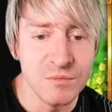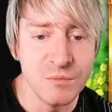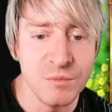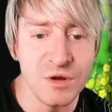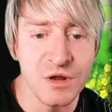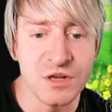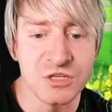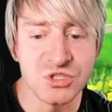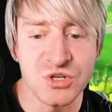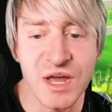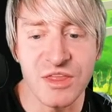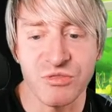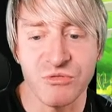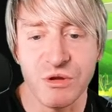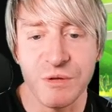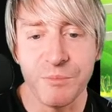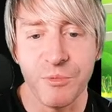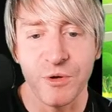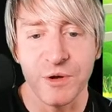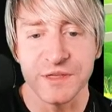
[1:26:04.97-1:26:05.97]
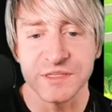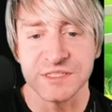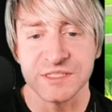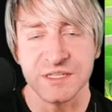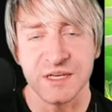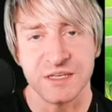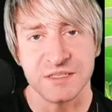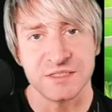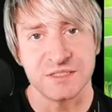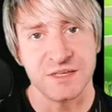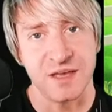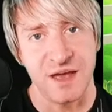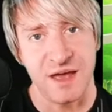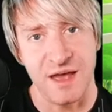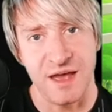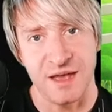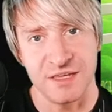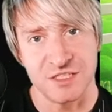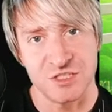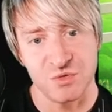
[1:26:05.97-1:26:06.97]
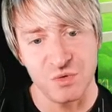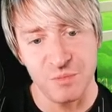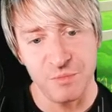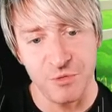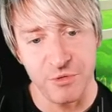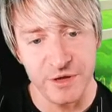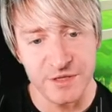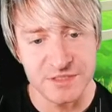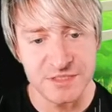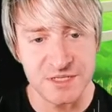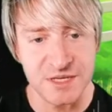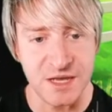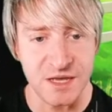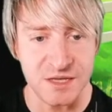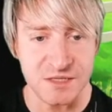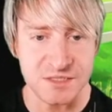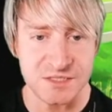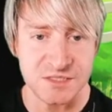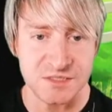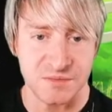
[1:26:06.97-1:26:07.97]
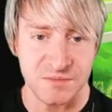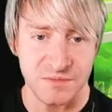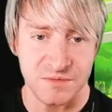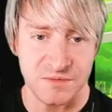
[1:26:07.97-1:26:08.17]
We're going to try 3.6, guys. 3.6.